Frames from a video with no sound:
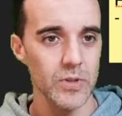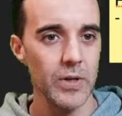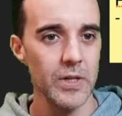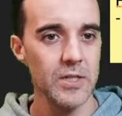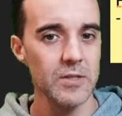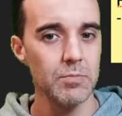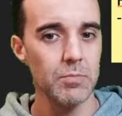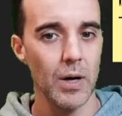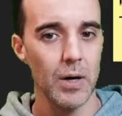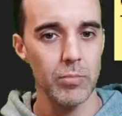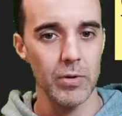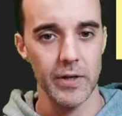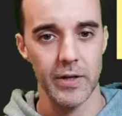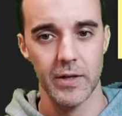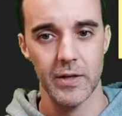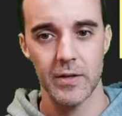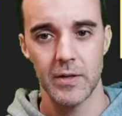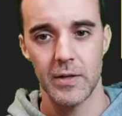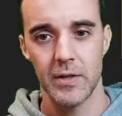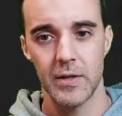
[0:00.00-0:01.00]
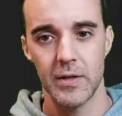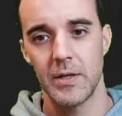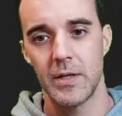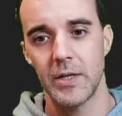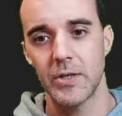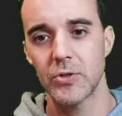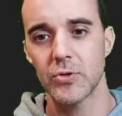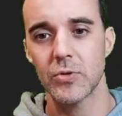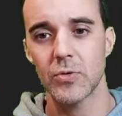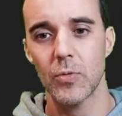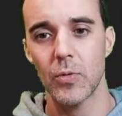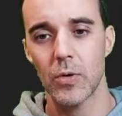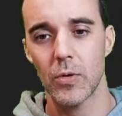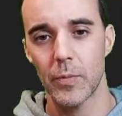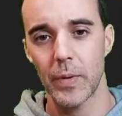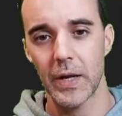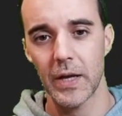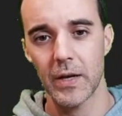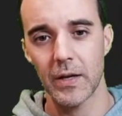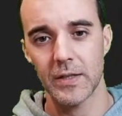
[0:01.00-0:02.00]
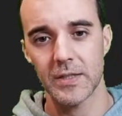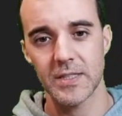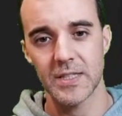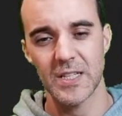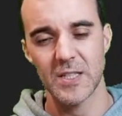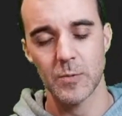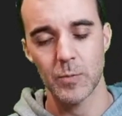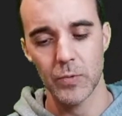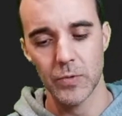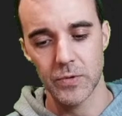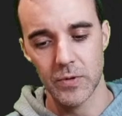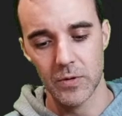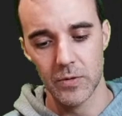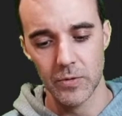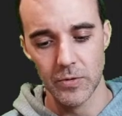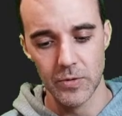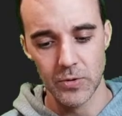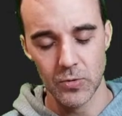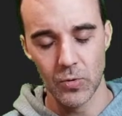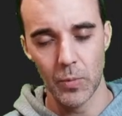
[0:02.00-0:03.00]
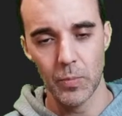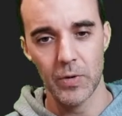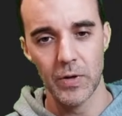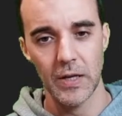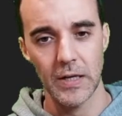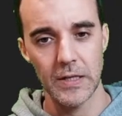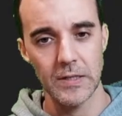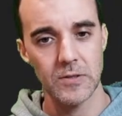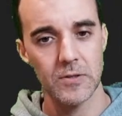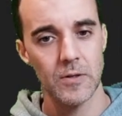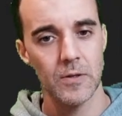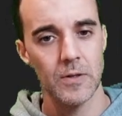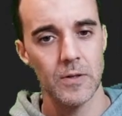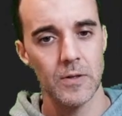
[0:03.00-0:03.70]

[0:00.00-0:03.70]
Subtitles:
is public. Just don't want to make it accessible to little script kiddies.